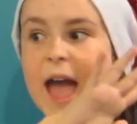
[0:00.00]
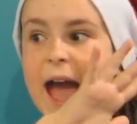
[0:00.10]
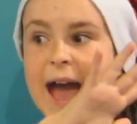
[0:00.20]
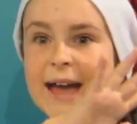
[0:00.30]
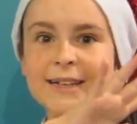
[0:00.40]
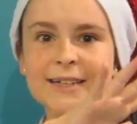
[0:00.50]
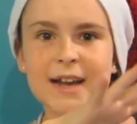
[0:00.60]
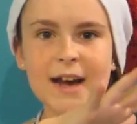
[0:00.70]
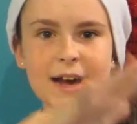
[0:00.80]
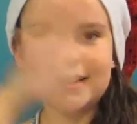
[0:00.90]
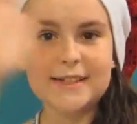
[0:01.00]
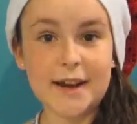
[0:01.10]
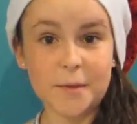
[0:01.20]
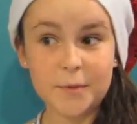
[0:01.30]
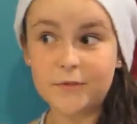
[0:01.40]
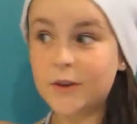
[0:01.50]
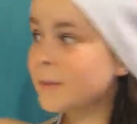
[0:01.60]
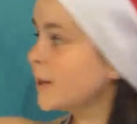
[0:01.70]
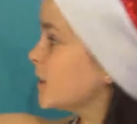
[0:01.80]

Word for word: and I set up a filming